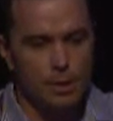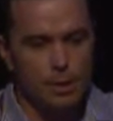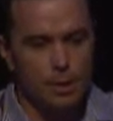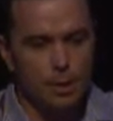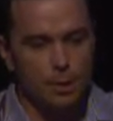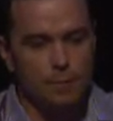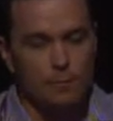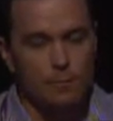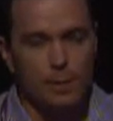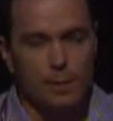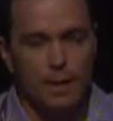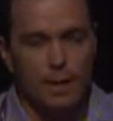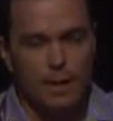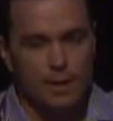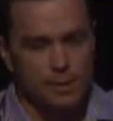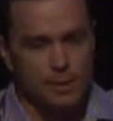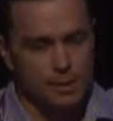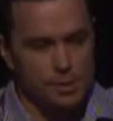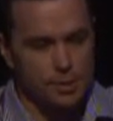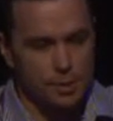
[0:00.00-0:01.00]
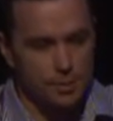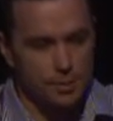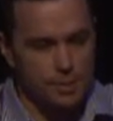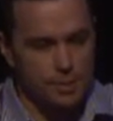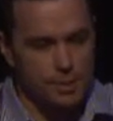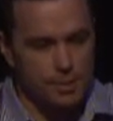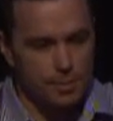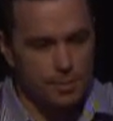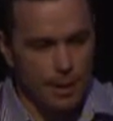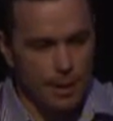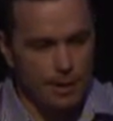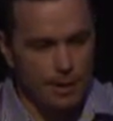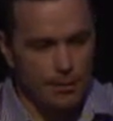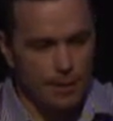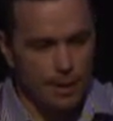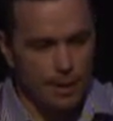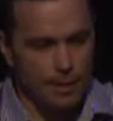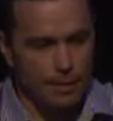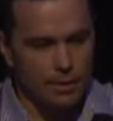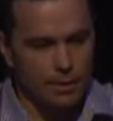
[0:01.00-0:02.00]
were from a cancer services
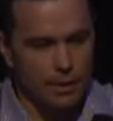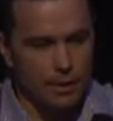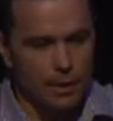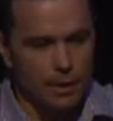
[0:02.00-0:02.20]
background,